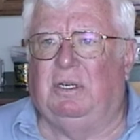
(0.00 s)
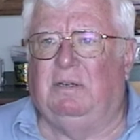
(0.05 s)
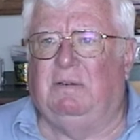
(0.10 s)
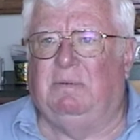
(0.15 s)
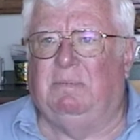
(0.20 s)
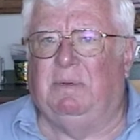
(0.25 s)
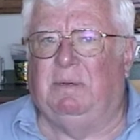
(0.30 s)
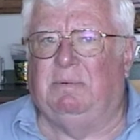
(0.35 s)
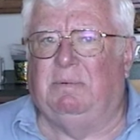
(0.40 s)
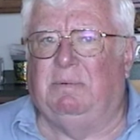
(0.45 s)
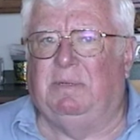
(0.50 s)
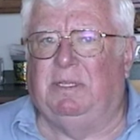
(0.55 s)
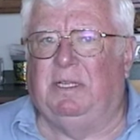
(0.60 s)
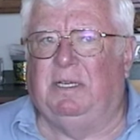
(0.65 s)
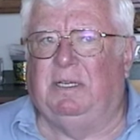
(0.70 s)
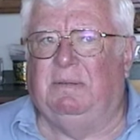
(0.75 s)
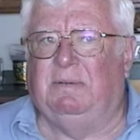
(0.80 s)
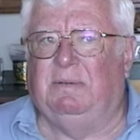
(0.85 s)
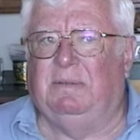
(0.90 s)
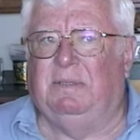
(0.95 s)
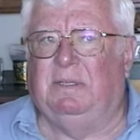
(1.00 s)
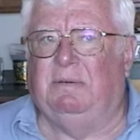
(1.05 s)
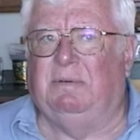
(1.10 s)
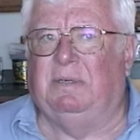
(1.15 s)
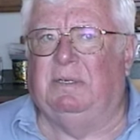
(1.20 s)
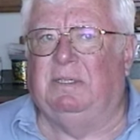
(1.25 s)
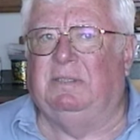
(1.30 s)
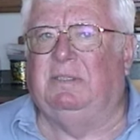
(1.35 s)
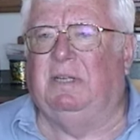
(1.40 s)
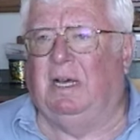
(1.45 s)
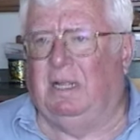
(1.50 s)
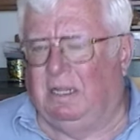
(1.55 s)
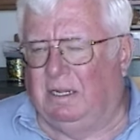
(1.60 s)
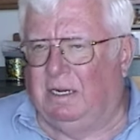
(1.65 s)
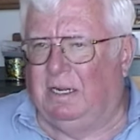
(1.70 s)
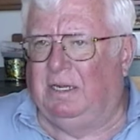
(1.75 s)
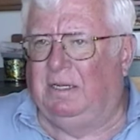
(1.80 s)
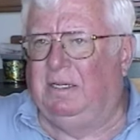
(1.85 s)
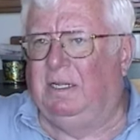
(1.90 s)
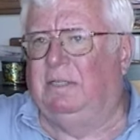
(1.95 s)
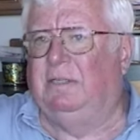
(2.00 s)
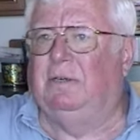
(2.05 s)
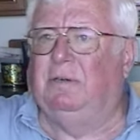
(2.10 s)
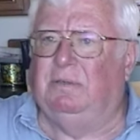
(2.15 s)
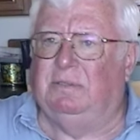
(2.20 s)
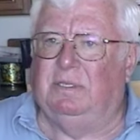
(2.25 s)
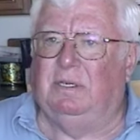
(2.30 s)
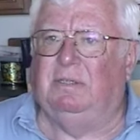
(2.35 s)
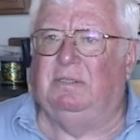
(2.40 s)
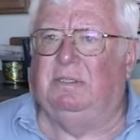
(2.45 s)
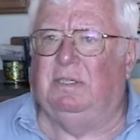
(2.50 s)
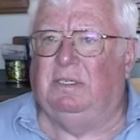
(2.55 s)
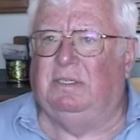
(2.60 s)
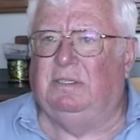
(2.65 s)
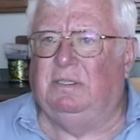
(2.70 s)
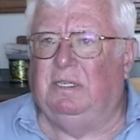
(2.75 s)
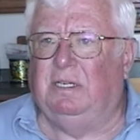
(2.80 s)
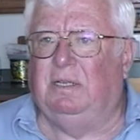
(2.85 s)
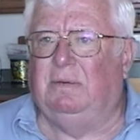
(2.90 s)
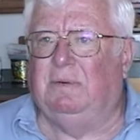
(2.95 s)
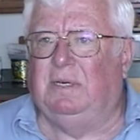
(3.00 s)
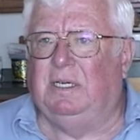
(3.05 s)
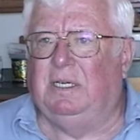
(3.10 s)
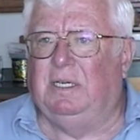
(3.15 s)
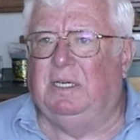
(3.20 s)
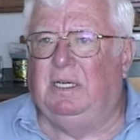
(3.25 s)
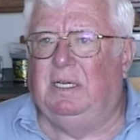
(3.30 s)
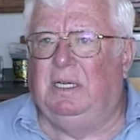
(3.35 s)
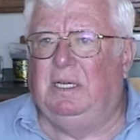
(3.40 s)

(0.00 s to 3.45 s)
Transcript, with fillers: I don't remember, but they they were consolidating at the Coast Guard station anyway.